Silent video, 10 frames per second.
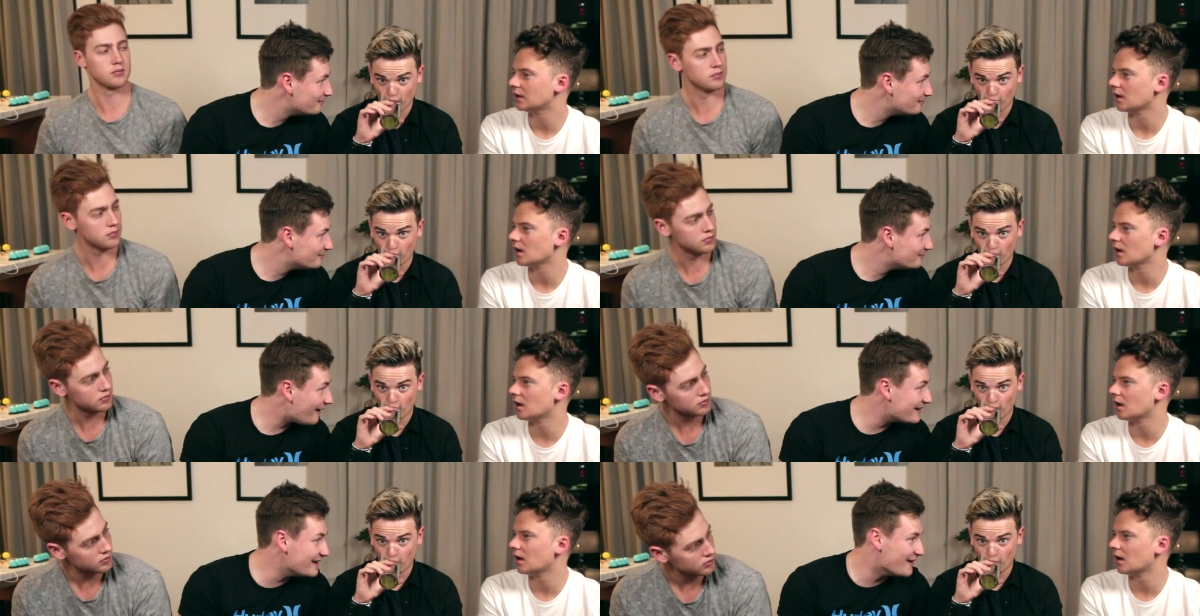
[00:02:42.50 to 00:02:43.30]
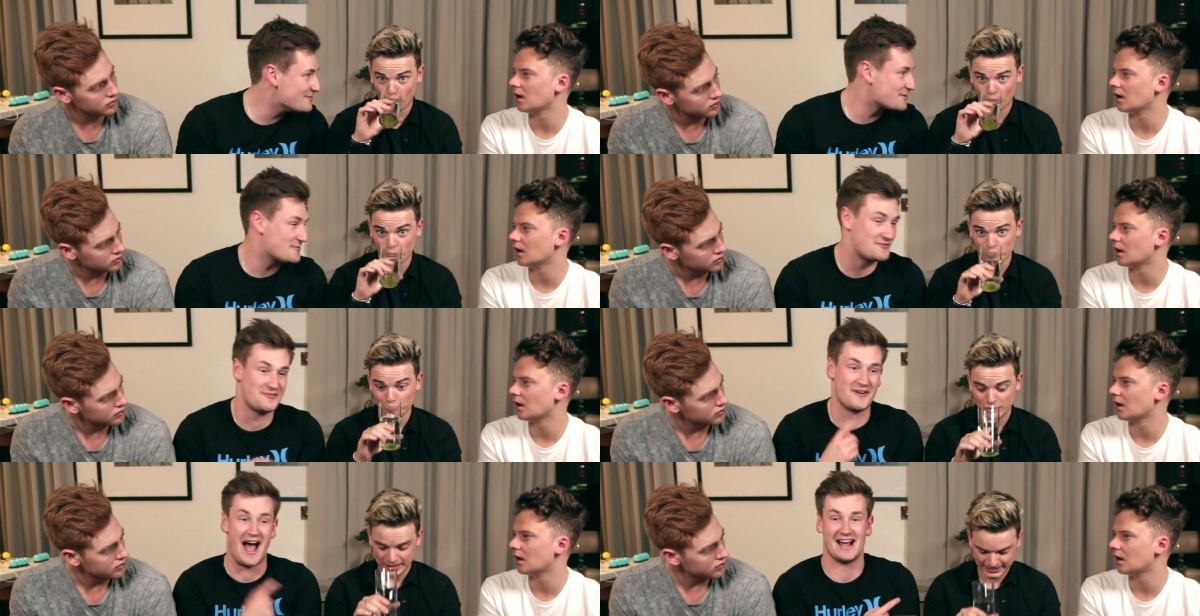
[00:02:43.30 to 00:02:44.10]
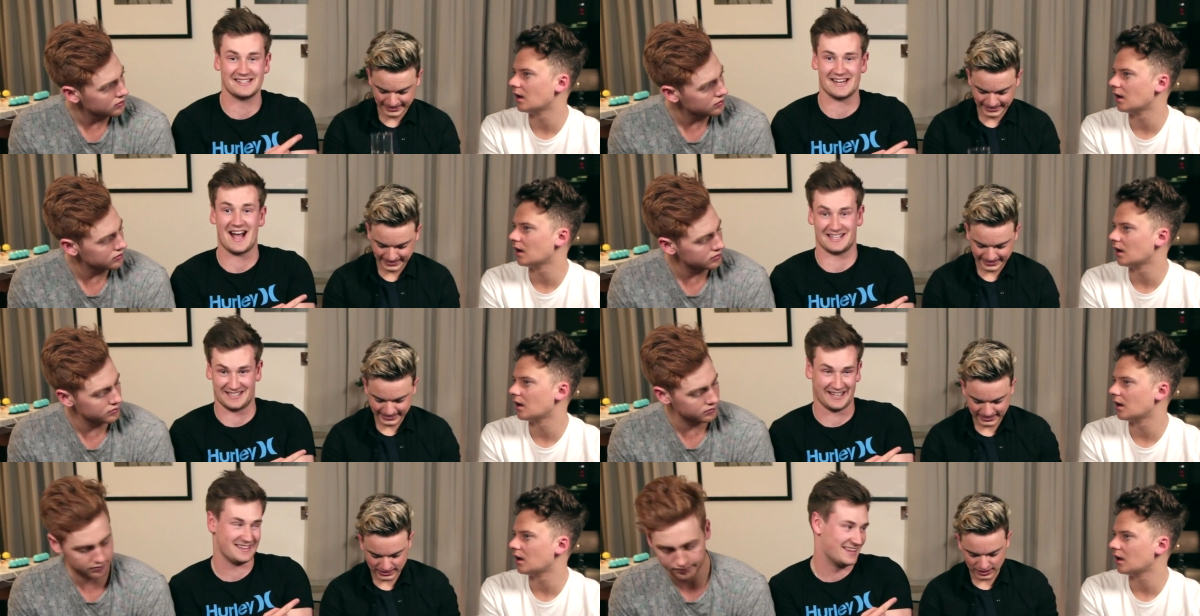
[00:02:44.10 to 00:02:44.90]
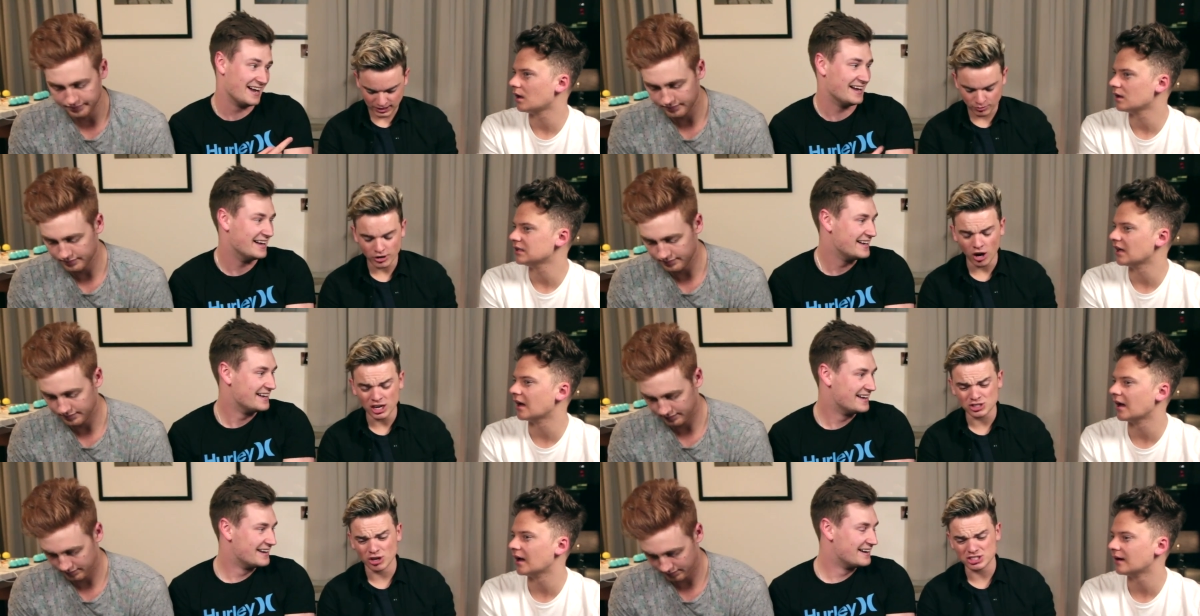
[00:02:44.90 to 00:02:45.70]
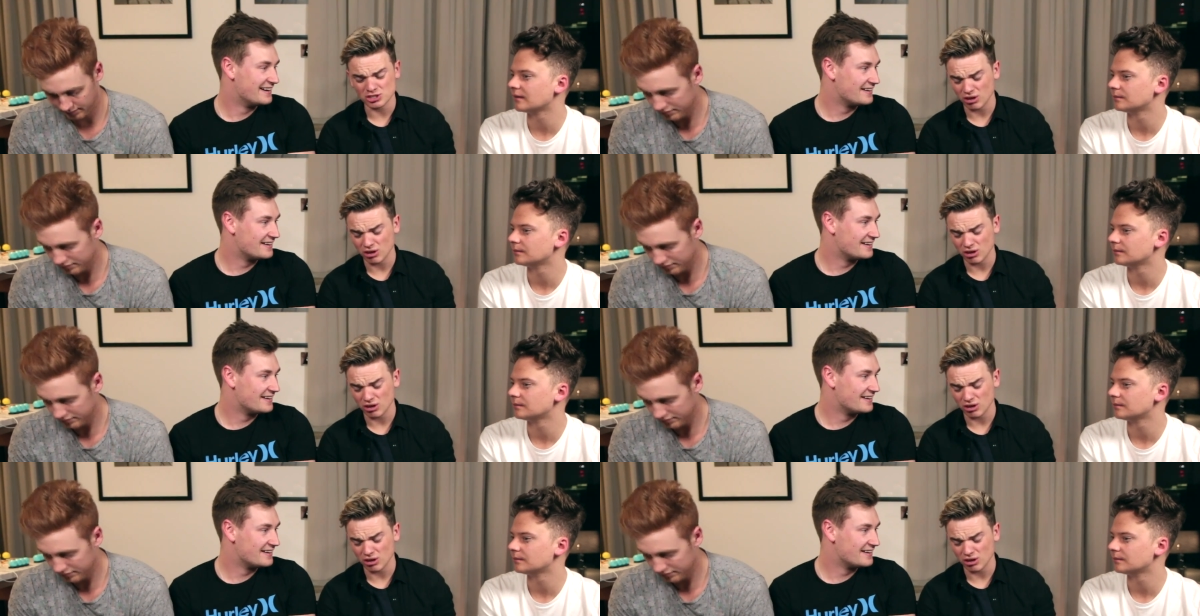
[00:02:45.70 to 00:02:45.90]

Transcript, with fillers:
Speaker 1: Uh, I know for a fact Jack's done that.
Speaker 2: No, yeah. I tried to